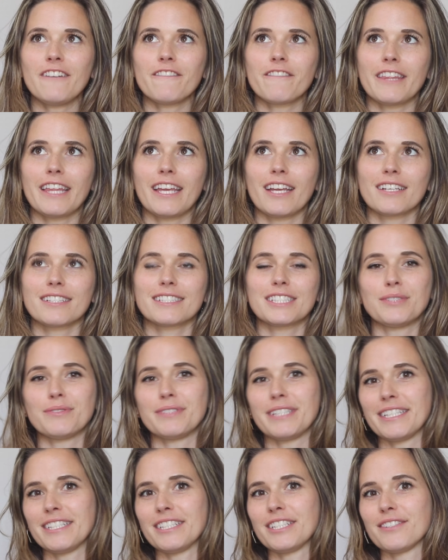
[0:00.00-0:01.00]
of things you
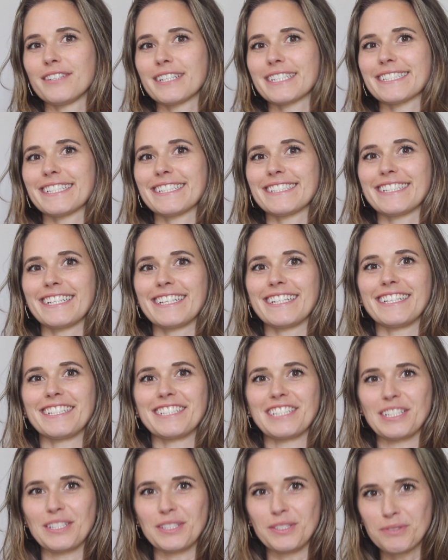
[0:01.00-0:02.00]
didn't know existed
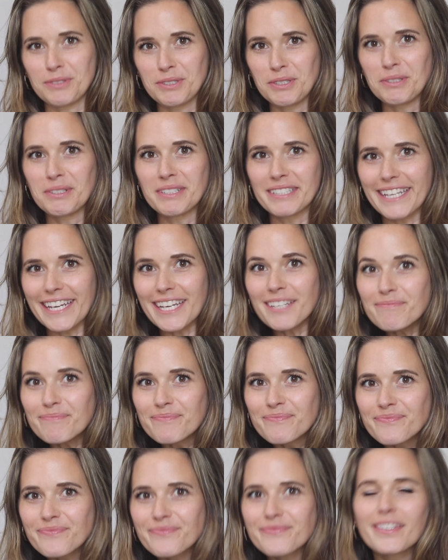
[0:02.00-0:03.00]
until you googled it,
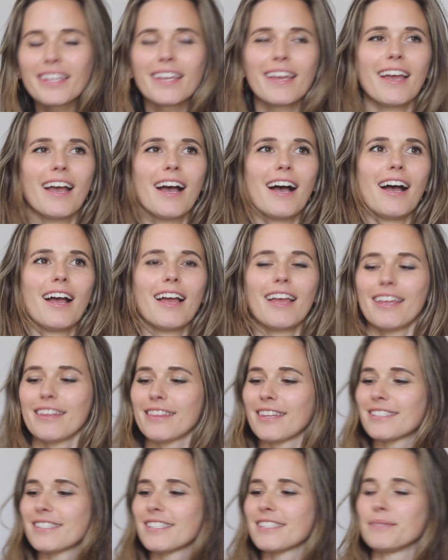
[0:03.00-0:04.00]

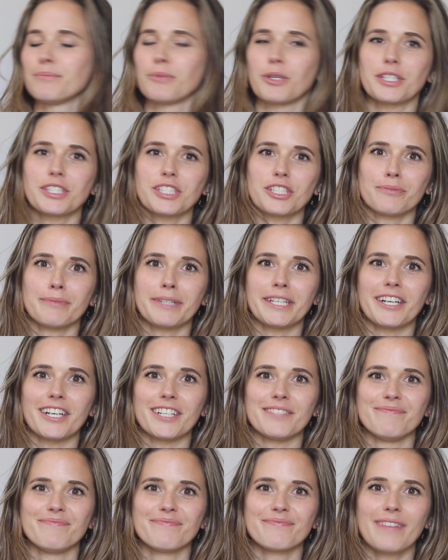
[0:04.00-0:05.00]
this is a moisture
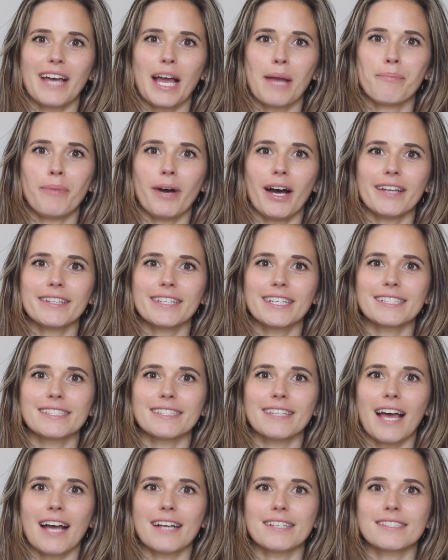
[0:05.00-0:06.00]
meter. I bought this
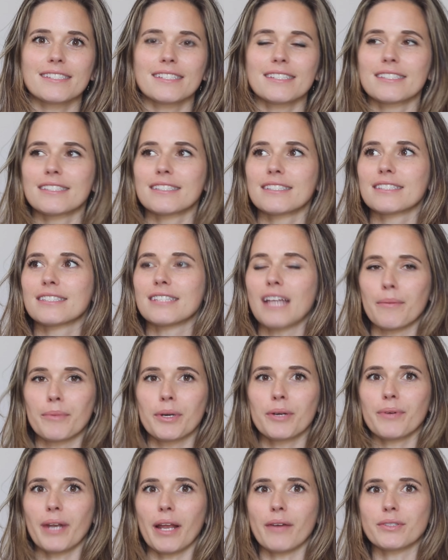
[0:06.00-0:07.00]
last
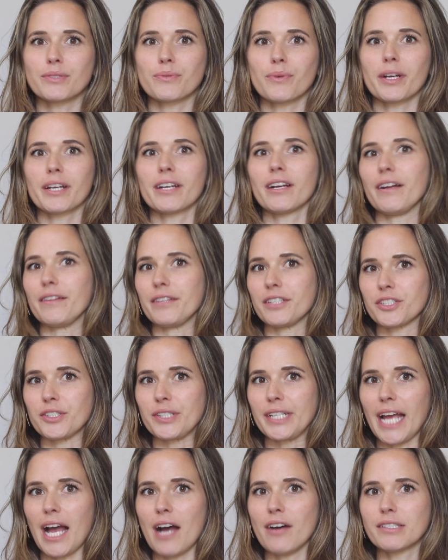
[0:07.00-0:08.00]
summer when I was working on the
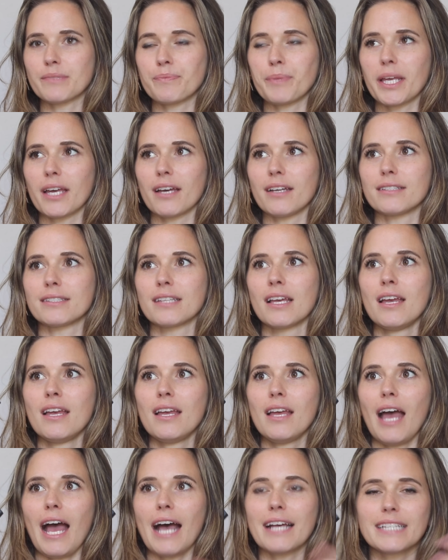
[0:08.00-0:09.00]
treehouse because
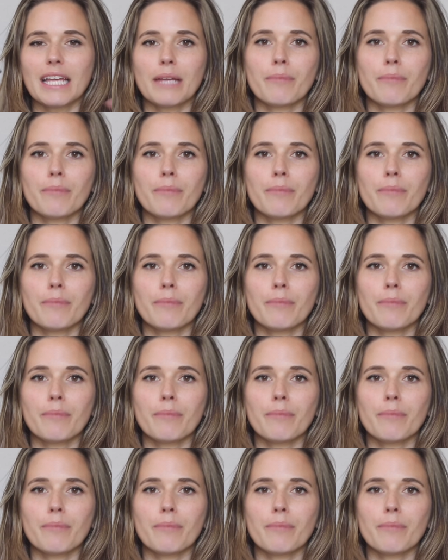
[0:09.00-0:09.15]
as